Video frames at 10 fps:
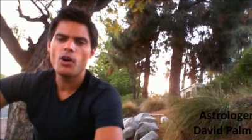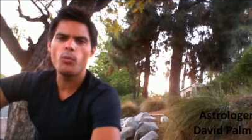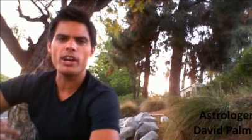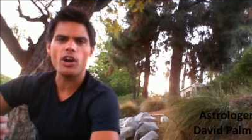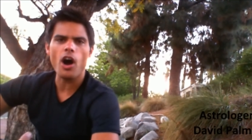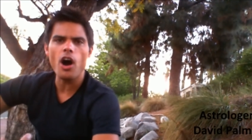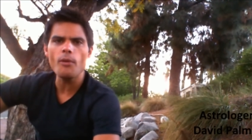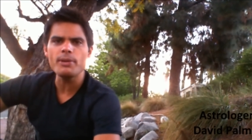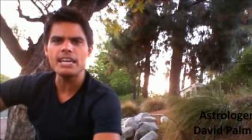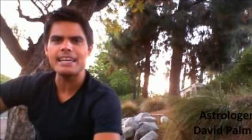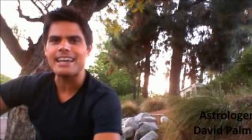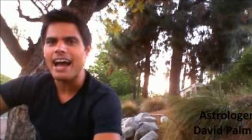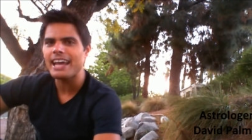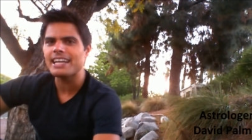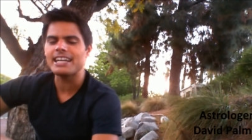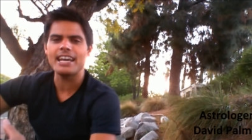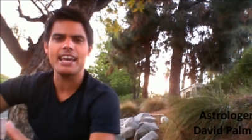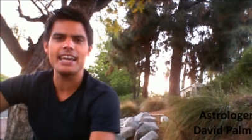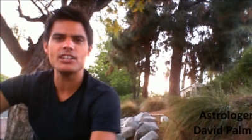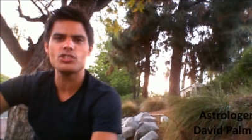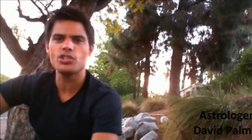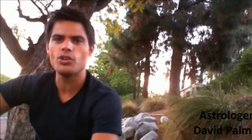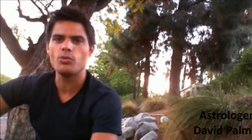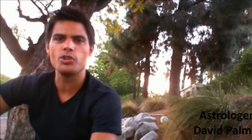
We are all being guided into